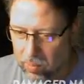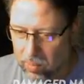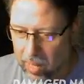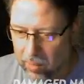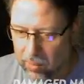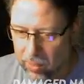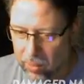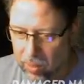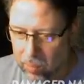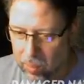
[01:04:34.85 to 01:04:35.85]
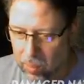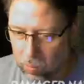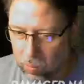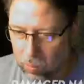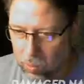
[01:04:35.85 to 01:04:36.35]
a feeling something
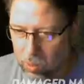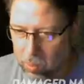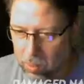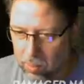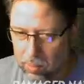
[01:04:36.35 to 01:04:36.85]
was amiss.